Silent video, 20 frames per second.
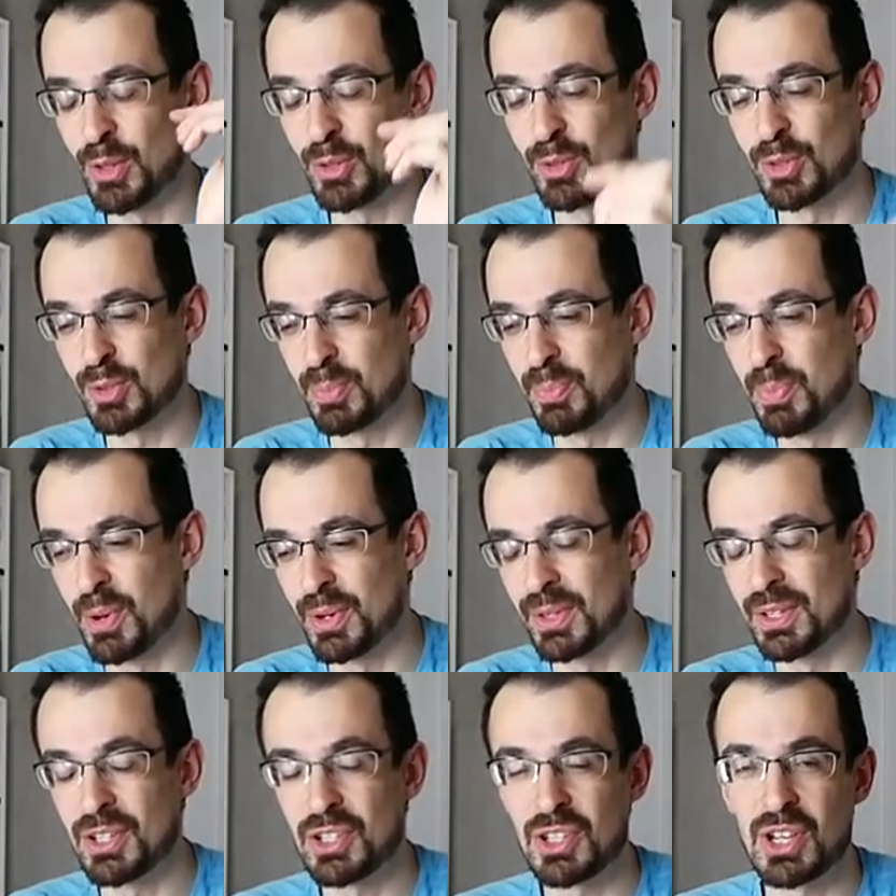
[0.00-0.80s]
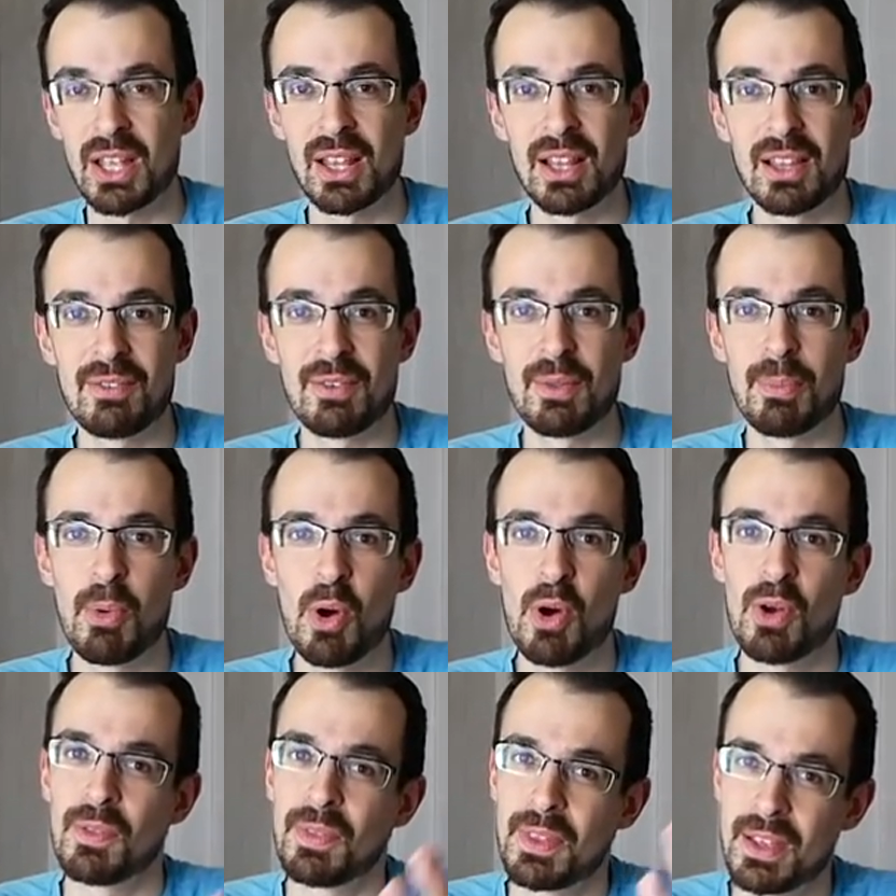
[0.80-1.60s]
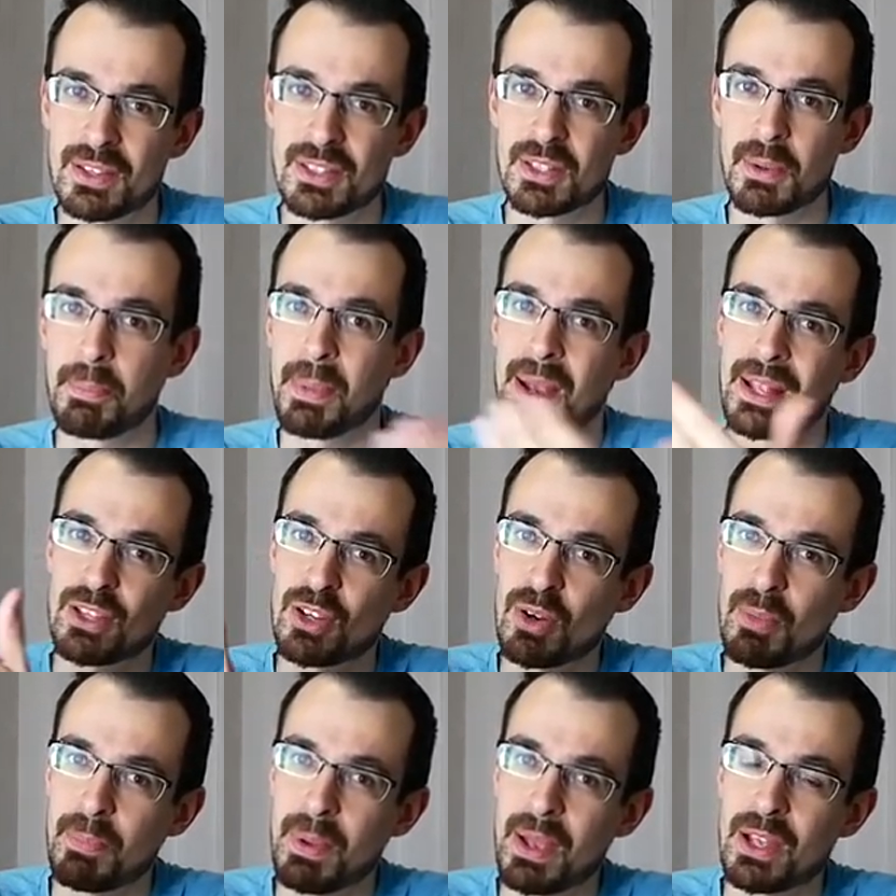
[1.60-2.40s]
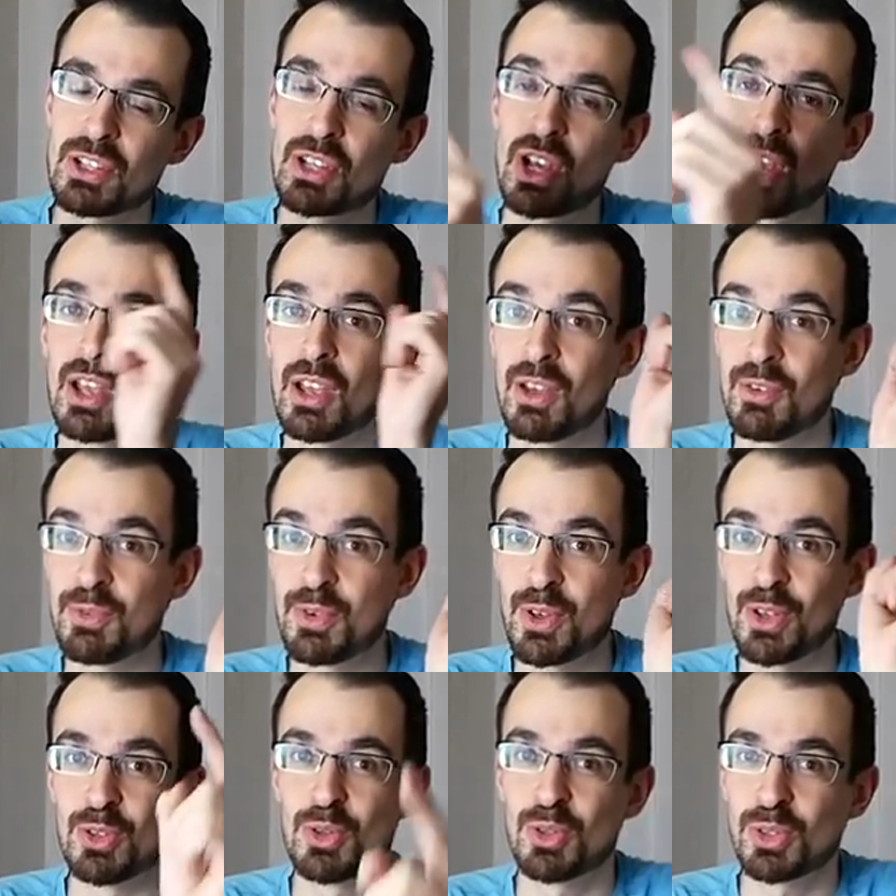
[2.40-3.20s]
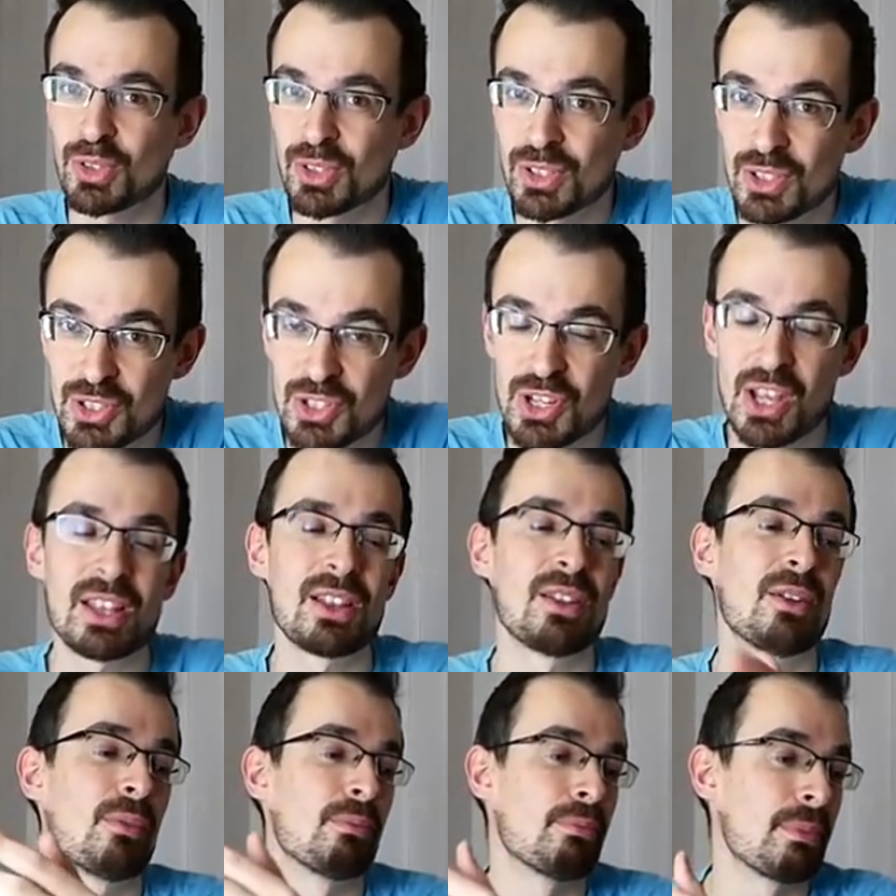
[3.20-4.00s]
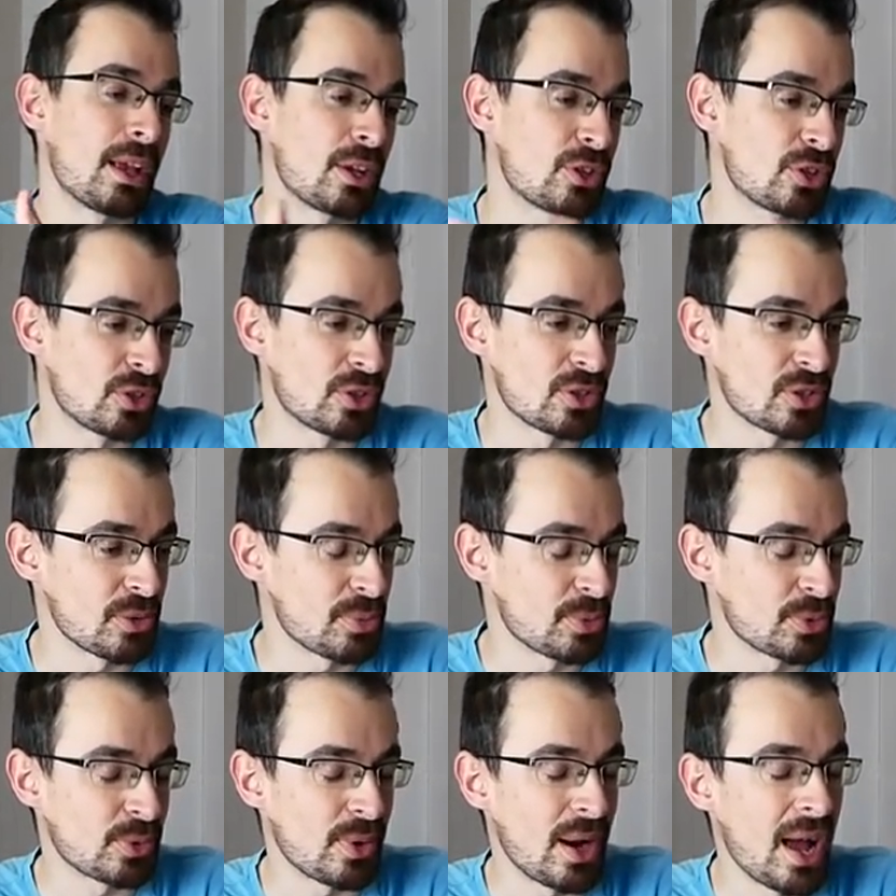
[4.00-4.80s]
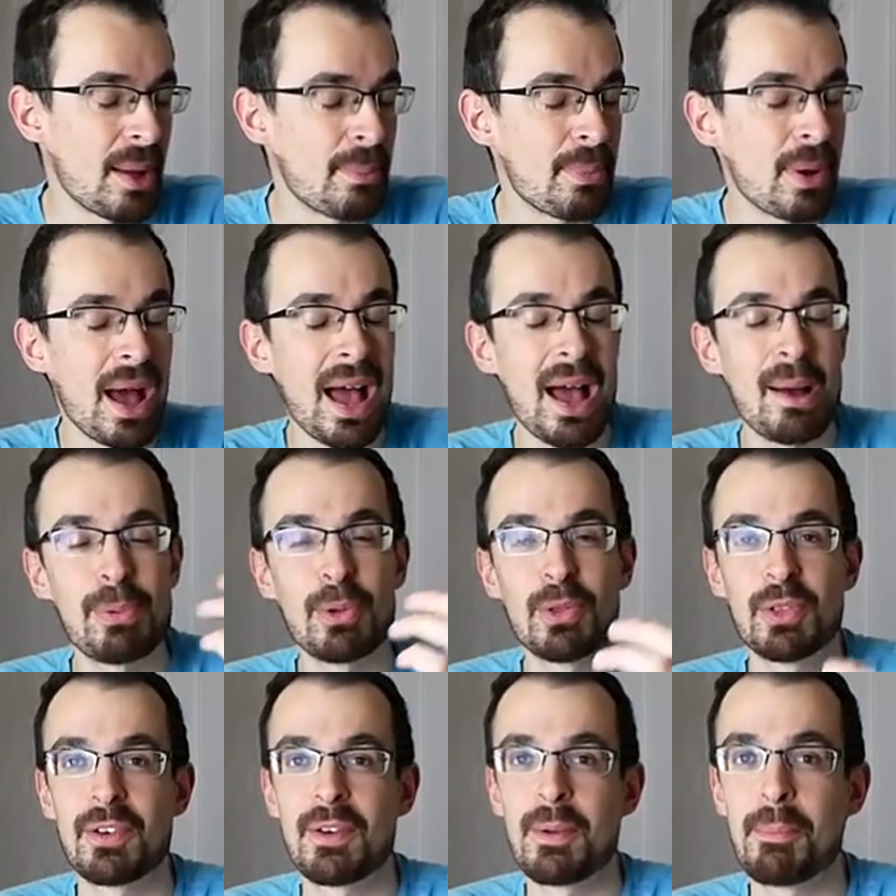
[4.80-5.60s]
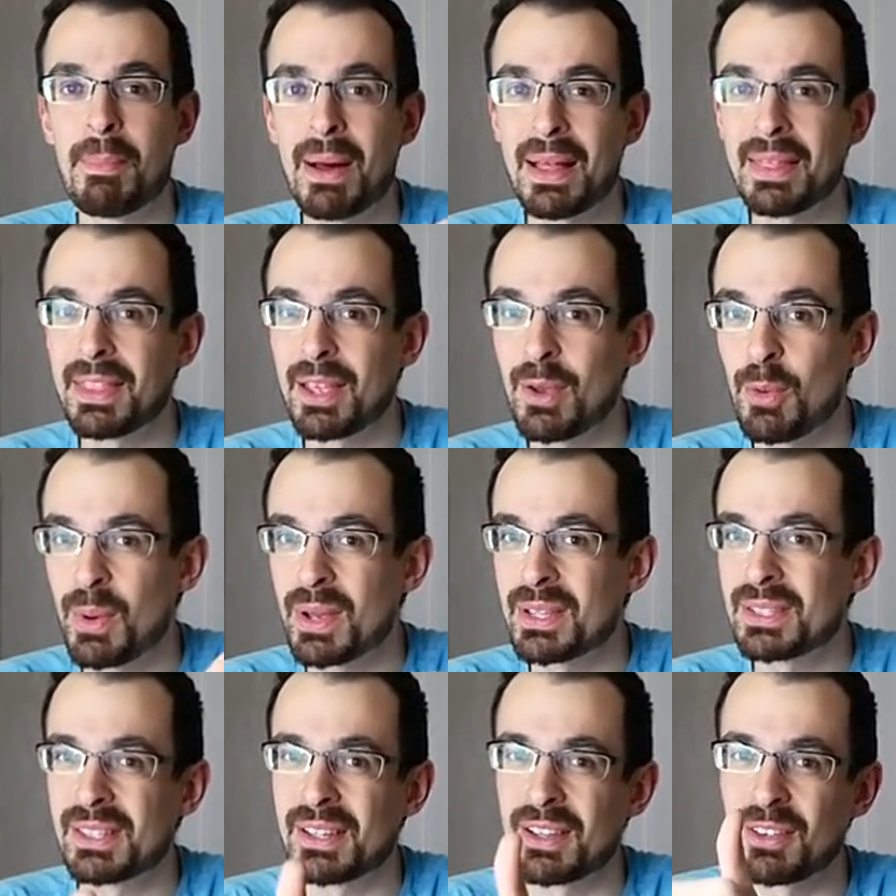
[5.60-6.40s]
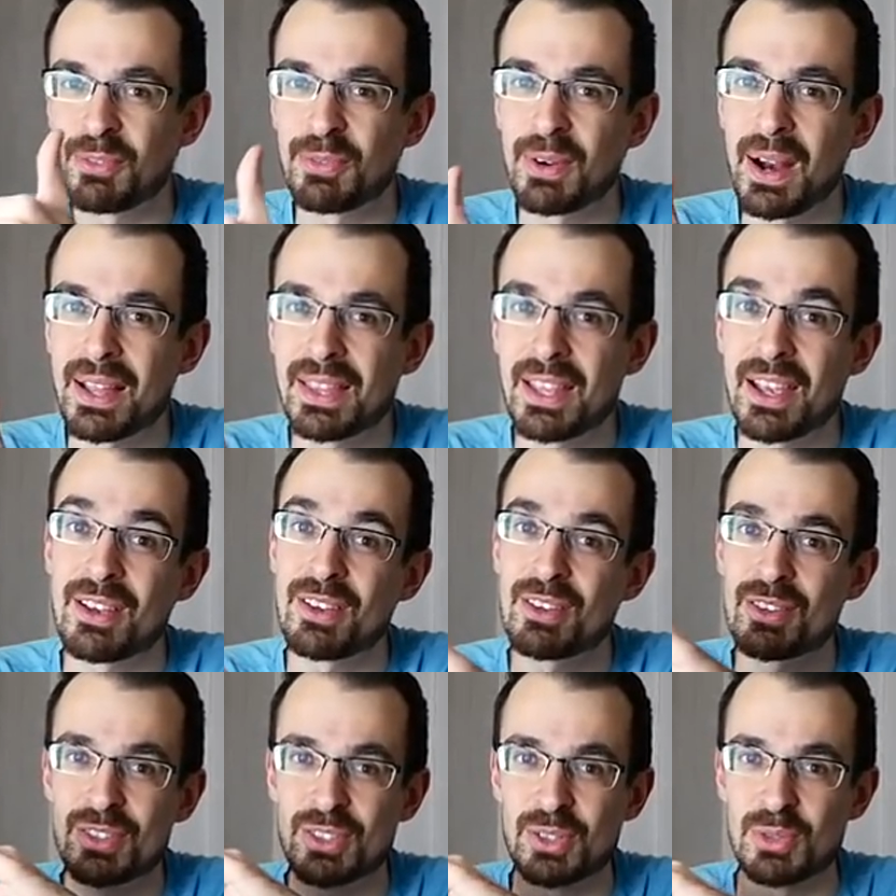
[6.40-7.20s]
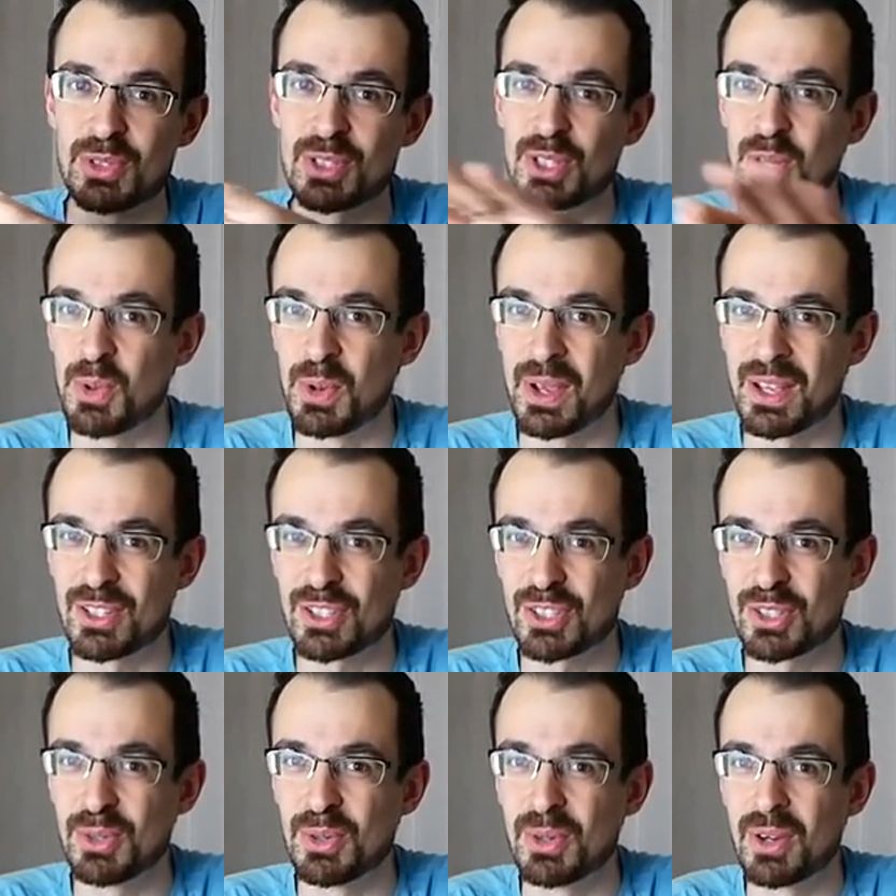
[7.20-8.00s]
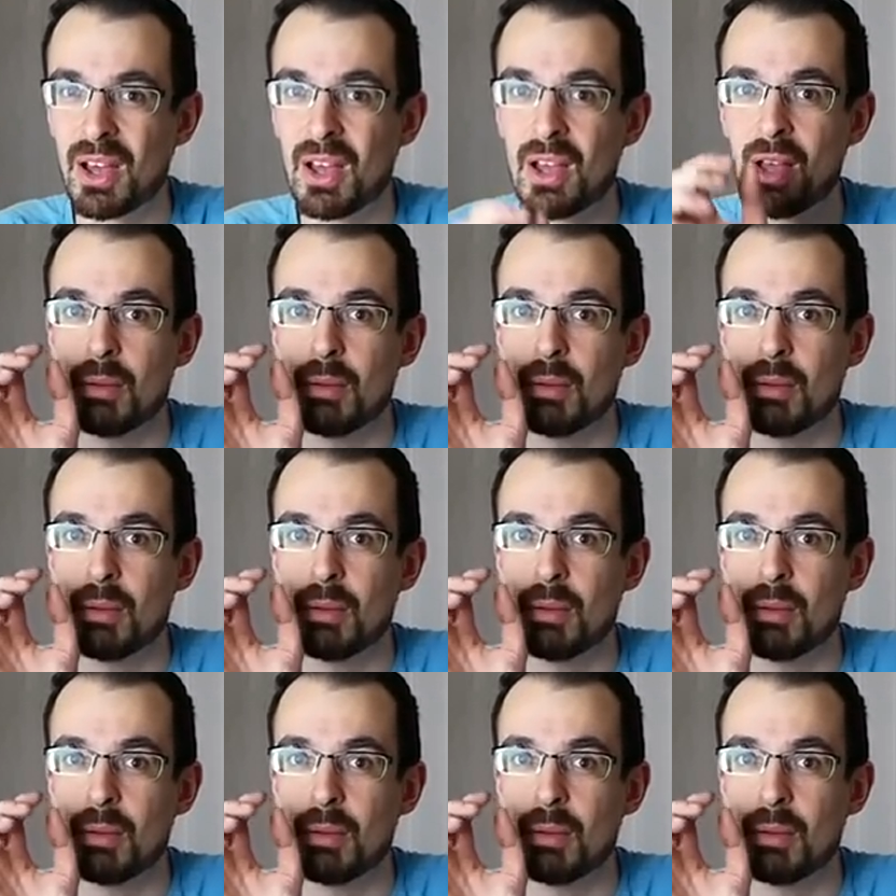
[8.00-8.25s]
want to support this channel even more, there's a Patreon page. If you're new to this channel, make sure to subscribe. I upload every Monday, Wednesday and Friday. So see you again soon.